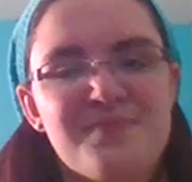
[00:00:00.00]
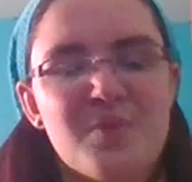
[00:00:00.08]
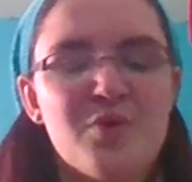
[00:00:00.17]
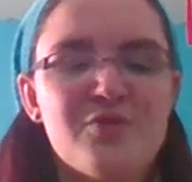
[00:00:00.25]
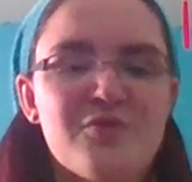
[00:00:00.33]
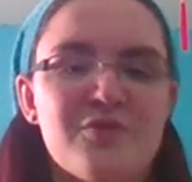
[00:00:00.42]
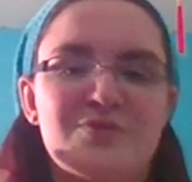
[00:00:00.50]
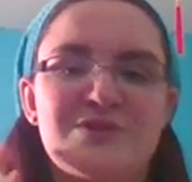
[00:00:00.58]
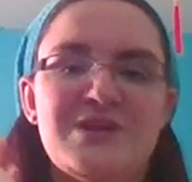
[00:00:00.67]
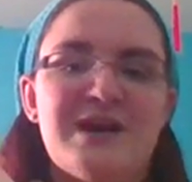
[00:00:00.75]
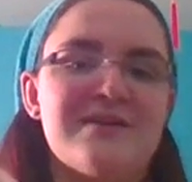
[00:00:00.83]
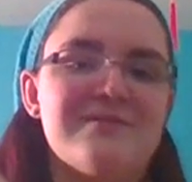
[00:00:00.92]
old phone, which
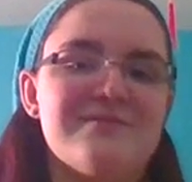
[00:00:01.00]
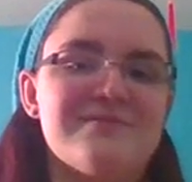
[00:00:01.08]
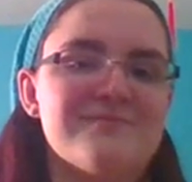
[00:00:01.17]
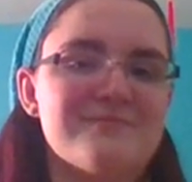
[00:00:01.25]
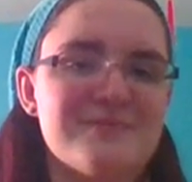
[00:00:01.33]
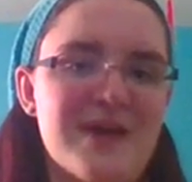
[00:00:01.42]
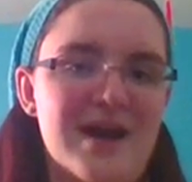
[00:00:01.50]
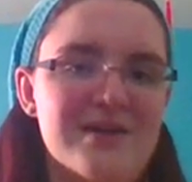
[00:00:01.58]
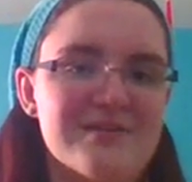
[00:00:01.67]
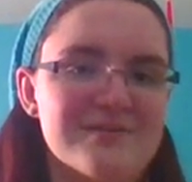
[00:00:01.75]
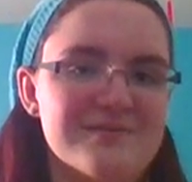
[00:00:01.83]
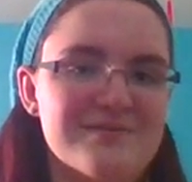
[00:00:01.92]
I had
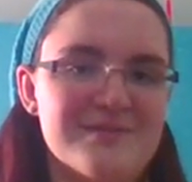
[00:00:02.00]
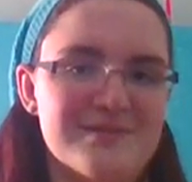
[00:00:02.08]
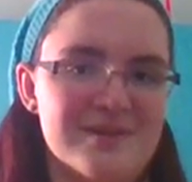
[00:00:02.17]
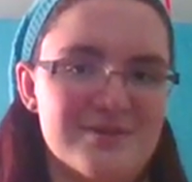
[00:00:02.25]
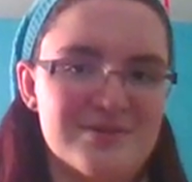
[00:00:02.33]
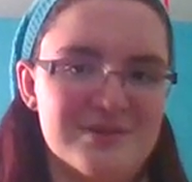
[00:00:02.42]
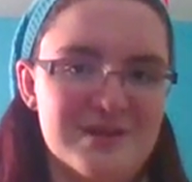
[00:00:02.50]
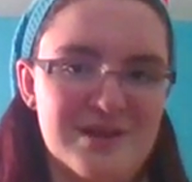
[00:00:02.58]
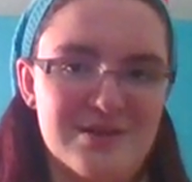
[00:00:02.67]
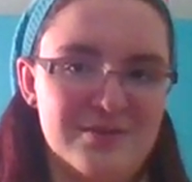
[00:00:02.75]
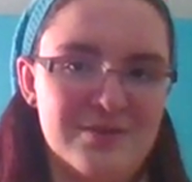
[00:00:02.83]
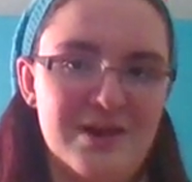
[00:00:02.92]
since I was in
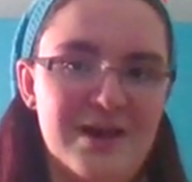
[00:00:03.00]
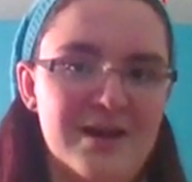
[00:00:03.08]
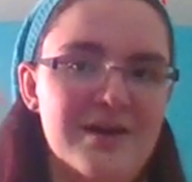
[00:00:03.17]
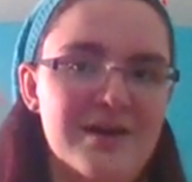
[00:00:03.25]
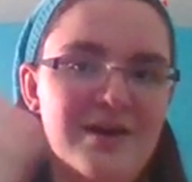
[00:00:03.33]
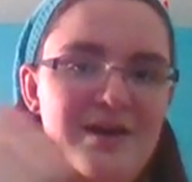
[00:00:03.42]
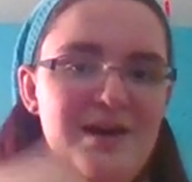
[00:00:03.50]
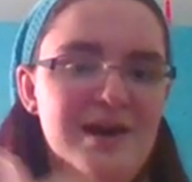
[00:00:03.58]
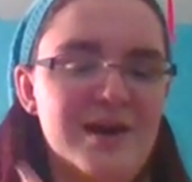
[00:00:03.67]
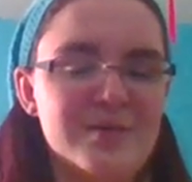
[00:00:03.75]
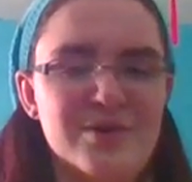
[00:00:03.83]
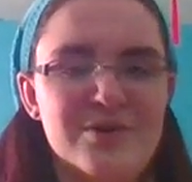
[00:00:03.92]
10th grade, and
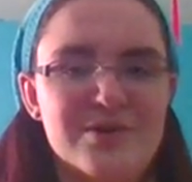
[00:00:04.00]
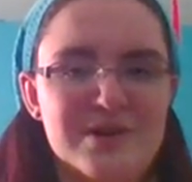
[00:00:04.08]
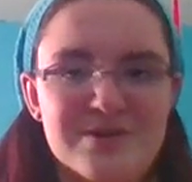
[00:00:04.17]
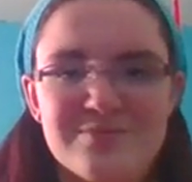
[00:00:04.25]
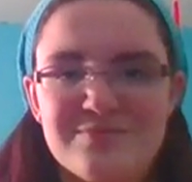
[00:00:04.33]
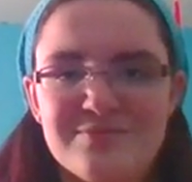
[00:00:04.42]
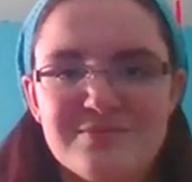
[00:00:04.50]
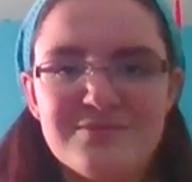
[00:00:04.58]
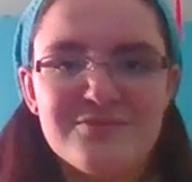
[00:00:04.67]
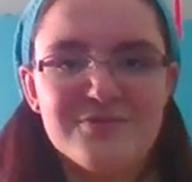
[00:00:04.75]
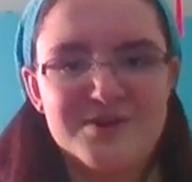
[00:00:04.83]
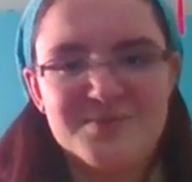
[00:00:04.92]
I'm currently a
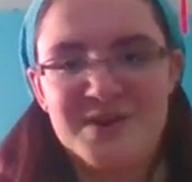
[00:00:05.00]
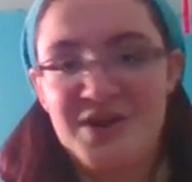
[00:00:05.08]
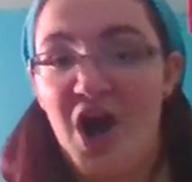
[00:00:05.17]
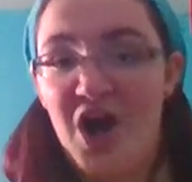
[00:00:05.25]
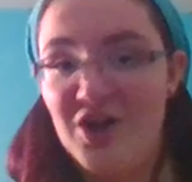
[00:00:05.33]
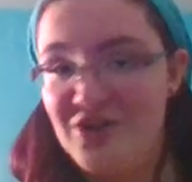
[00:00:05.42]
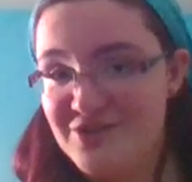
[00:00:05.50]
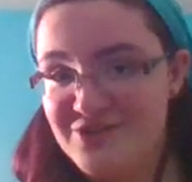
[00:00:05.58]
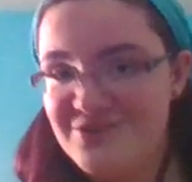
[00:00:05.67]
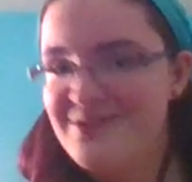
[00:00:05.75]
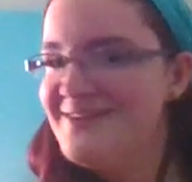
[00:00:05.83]
freshman in college.